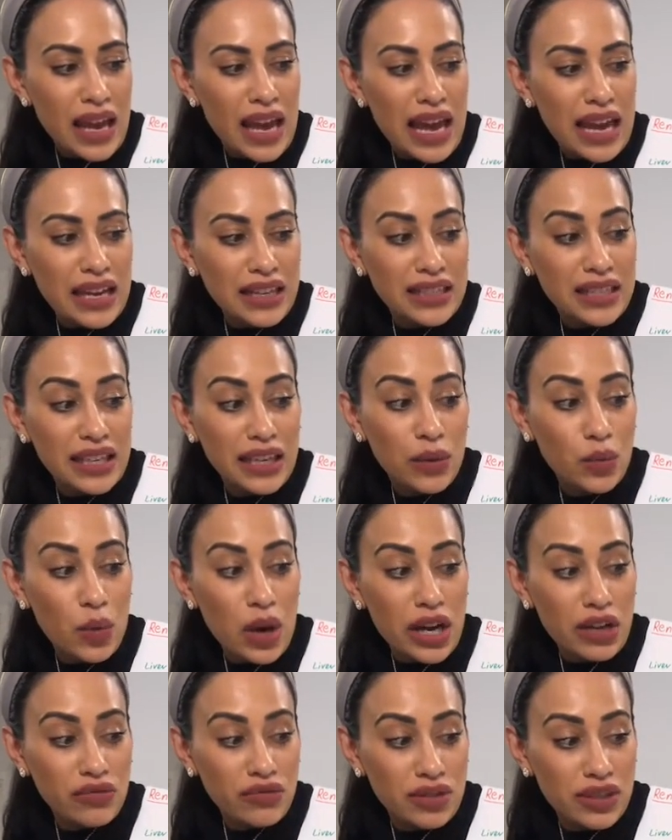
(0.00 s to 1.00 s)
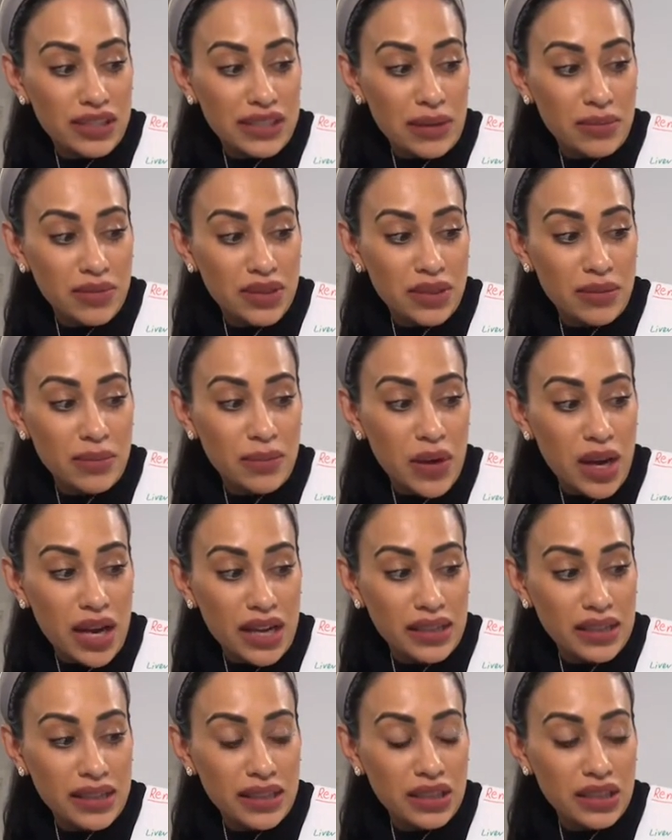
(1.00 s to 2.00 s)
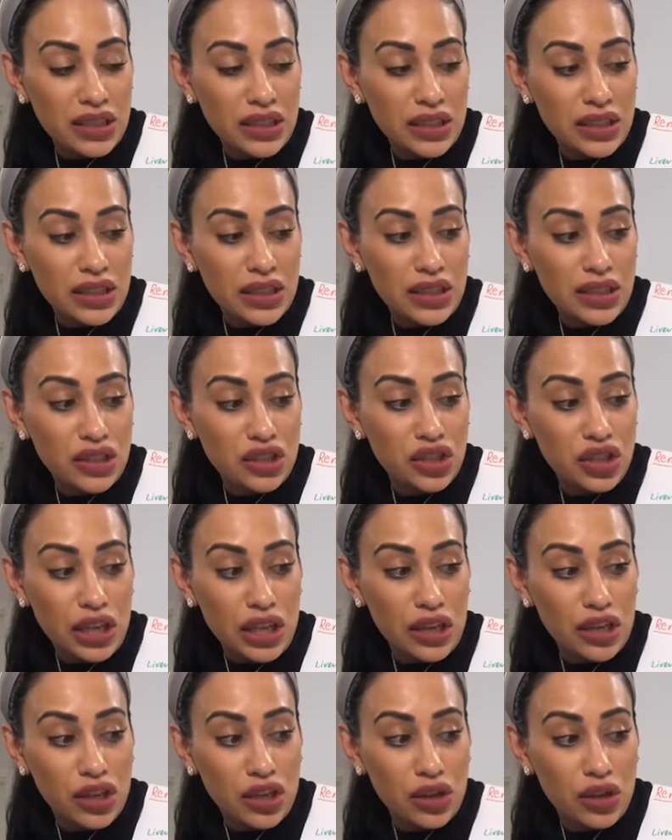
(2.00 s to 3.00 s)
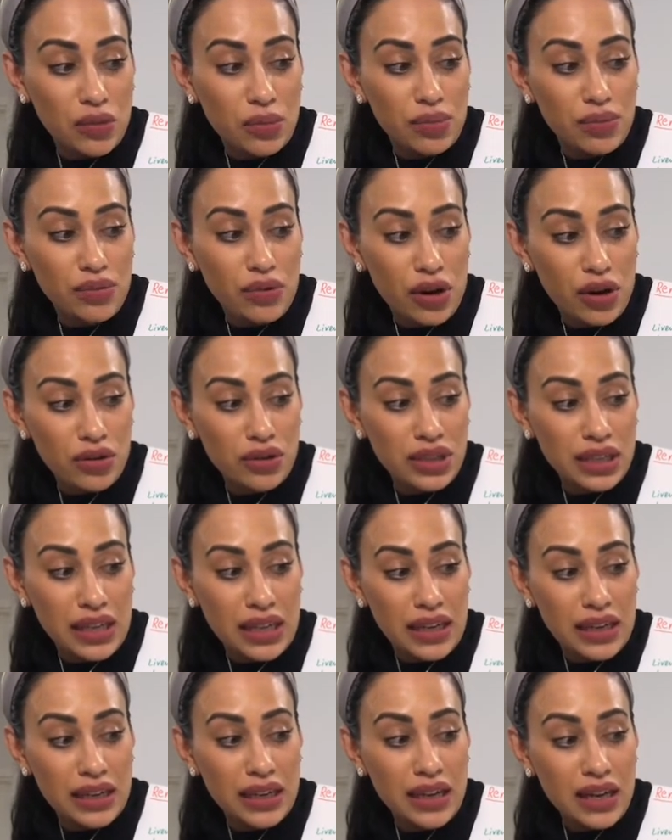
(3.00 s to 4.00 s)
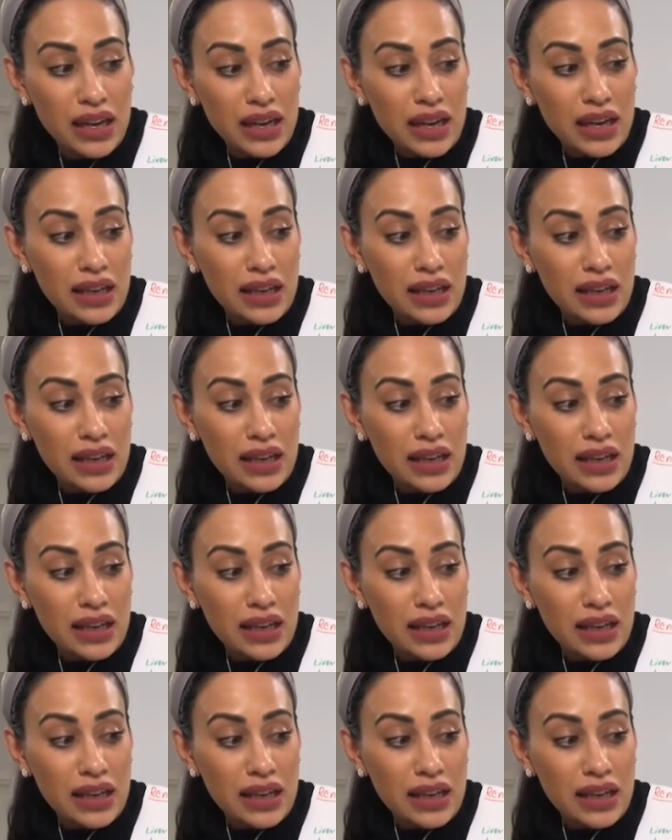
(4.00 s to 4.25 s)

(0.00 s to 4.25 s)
AT1 receptor binding to the GQ protein